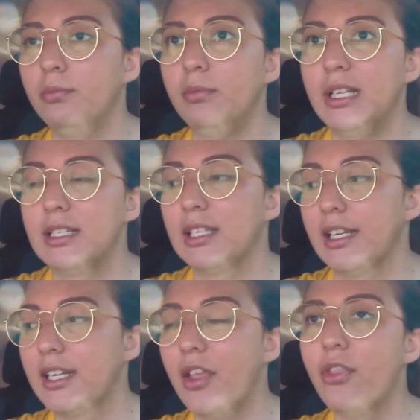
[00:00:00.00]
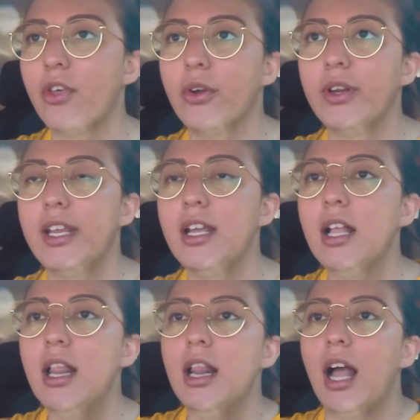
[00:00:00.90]
it's like
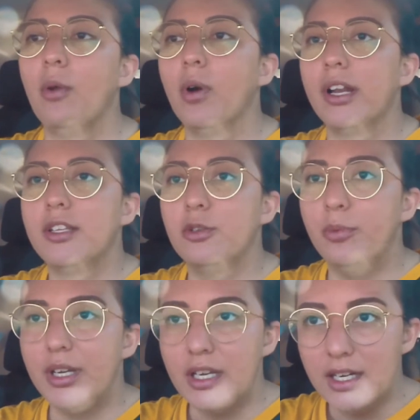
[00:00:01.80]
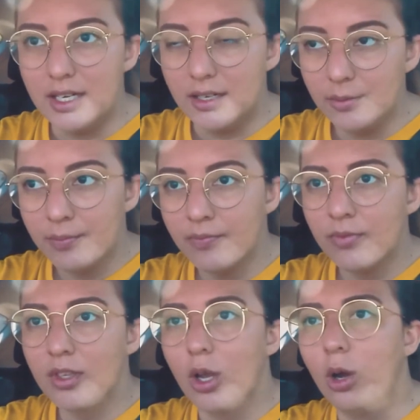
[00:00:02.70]
10.30. I wanted to be
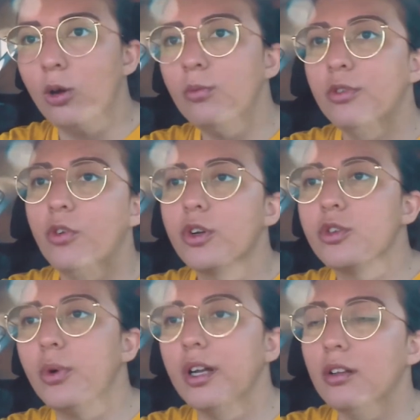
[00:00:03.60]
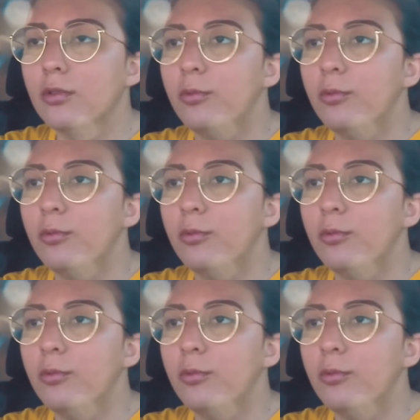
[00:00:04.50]
home before 12